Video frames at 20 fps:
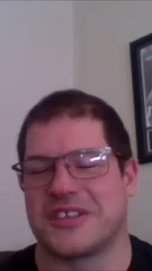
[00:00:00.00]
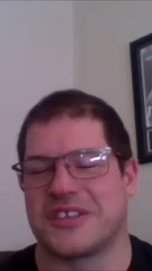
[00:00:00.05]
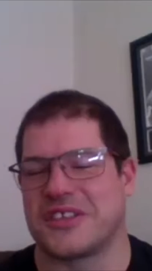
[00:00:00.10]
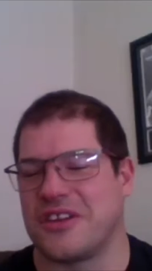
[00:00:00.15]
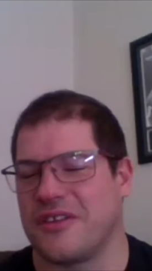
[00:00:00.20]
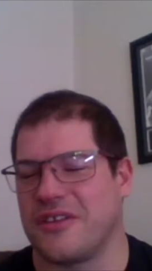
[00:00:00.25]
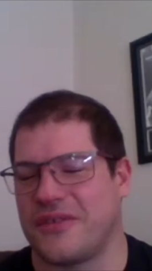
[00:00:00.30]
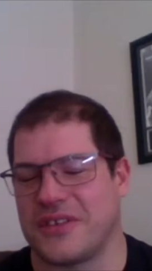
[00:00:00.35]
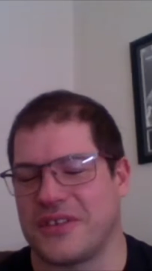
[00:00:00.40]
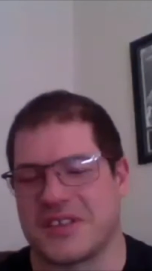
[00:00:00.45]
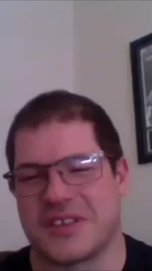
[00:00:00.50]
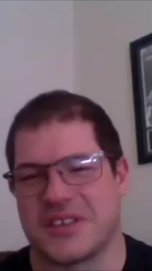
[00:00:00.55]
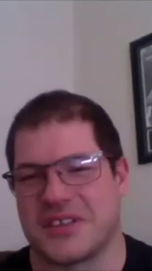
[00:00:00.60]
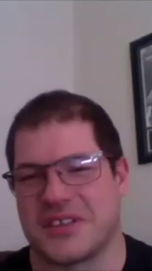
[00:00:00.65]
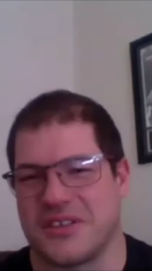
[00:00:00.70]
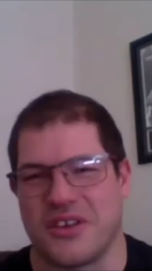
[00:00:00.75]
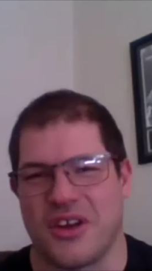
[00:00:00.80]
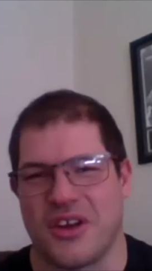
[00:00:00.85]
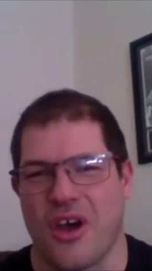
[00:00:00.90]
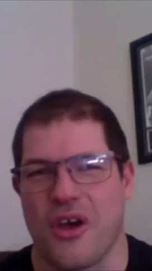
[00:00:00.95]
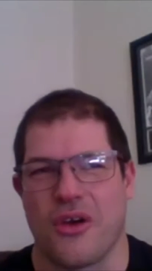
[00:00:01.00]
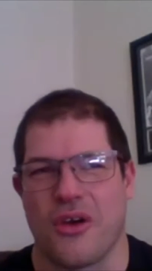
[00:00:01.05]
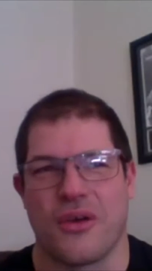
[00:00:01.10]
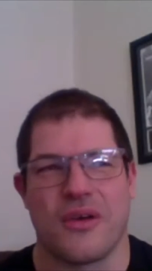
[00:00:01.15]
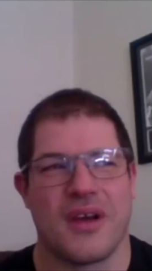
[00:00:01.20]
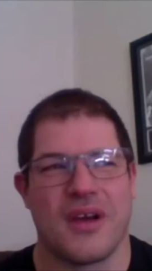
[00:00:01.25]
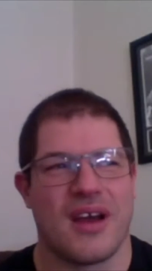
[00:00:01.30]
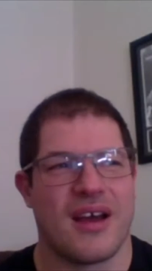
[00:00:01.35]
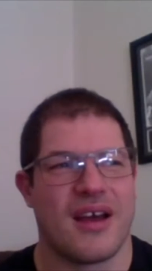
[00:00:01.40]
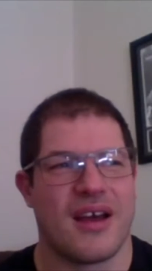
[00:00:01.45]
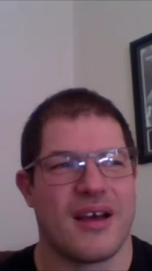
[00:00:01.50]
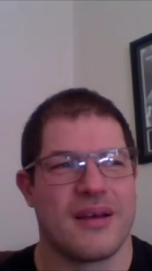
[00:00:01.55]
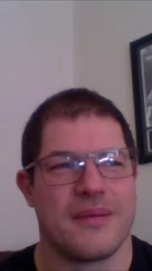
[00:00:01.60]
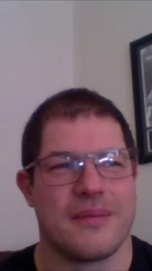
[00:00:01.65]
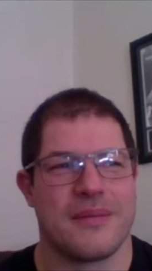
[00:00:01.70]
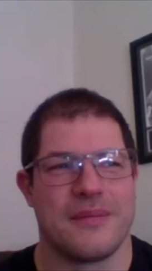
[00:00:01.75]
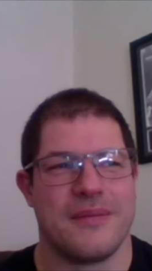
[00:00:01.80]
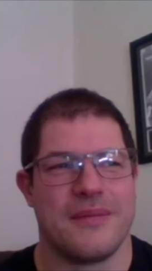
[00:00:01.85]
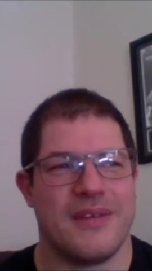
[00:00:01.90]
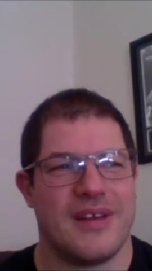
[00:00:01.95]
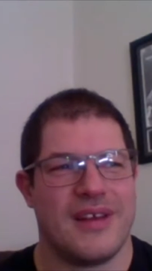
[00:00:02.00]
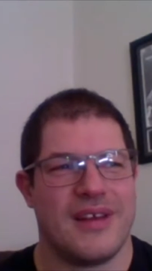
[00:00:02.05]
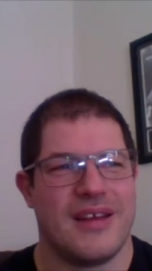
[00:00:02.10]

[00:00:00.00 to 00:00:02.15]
surface, no. Um, yeah.